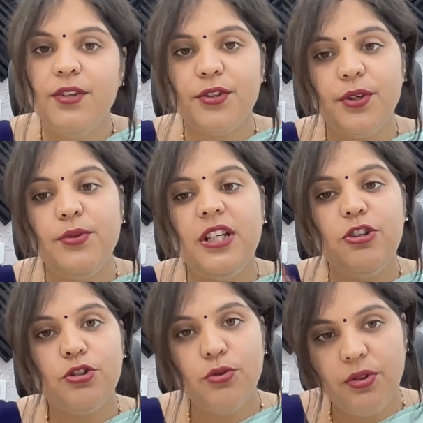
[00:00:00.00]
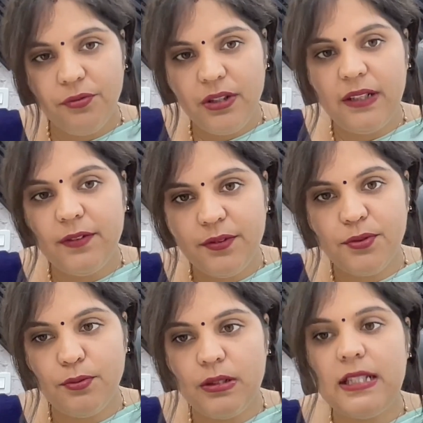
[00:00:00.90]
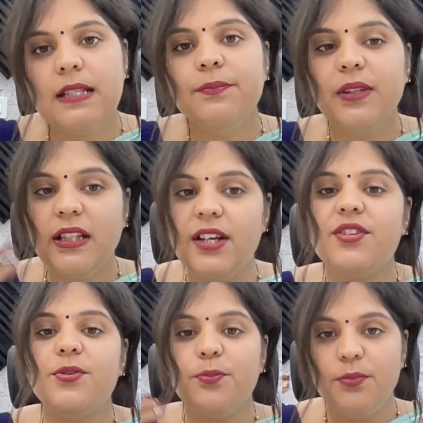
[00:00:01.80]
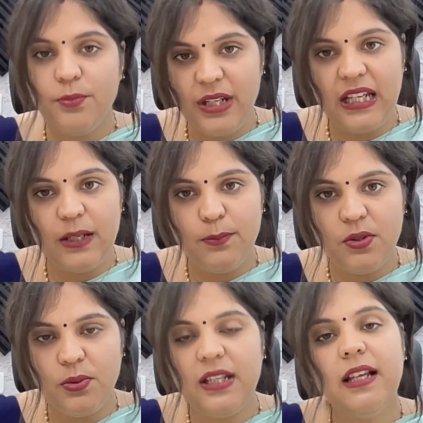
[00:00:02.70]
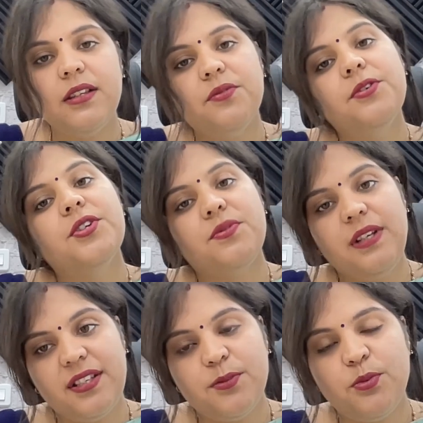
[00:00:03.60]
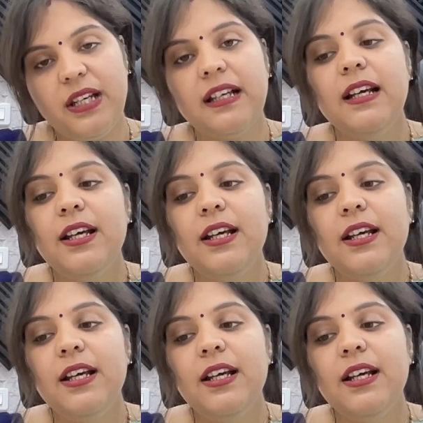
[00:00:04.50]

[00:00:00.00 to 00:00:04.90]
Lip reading: So you teach 2 different level of students, then there is a break in between, and the first week is a break.